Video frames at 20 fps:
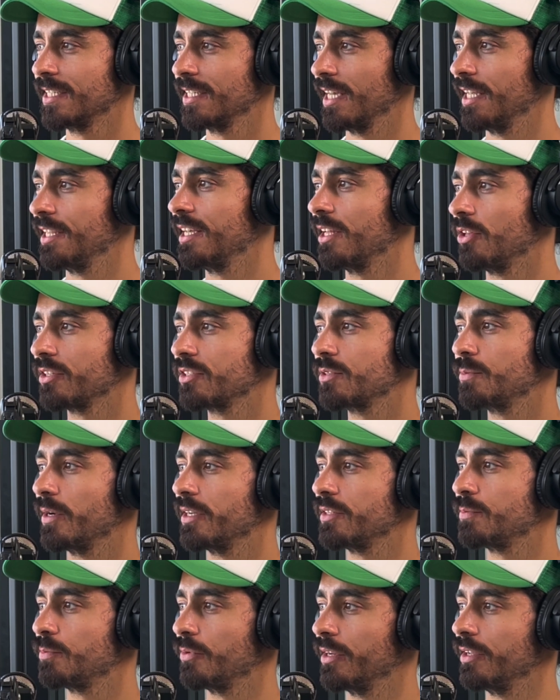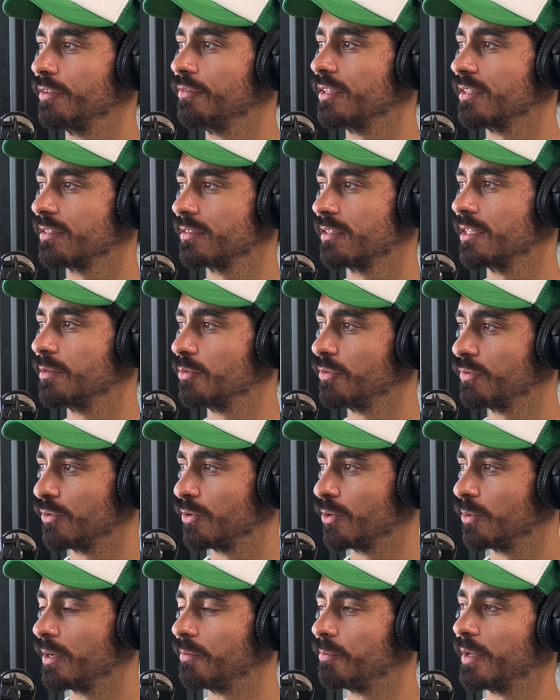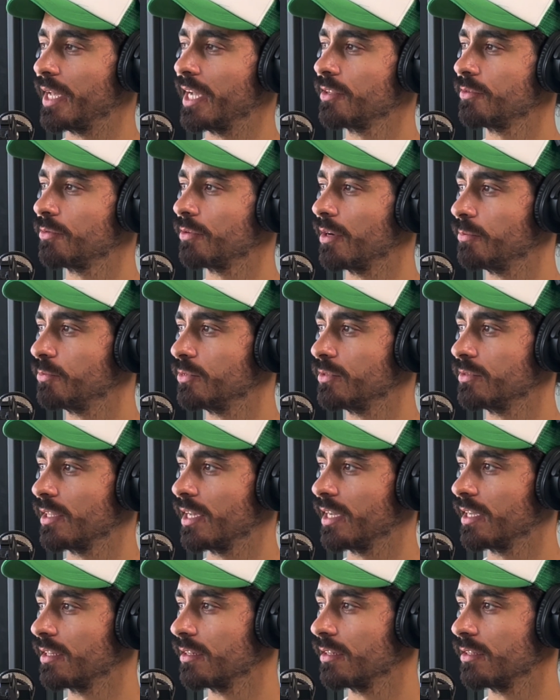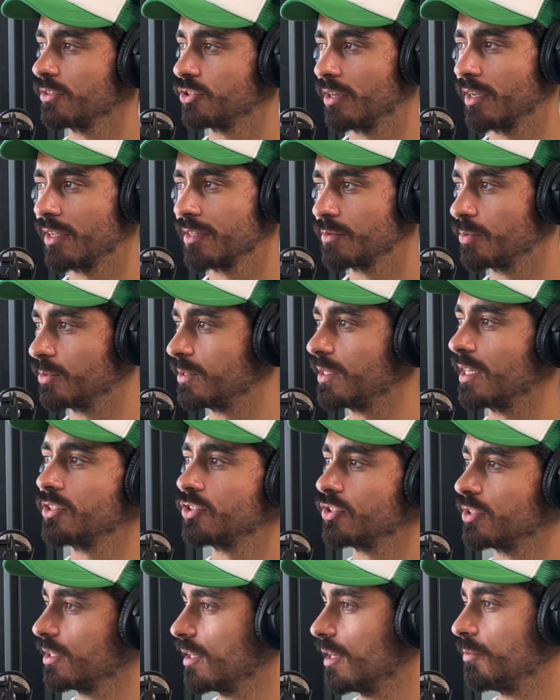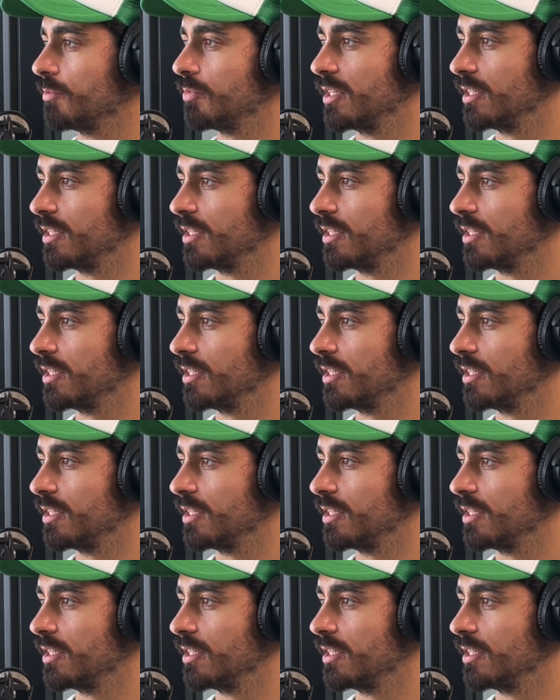And Yellow Express previously, before it went bankrupt, was like a transportation company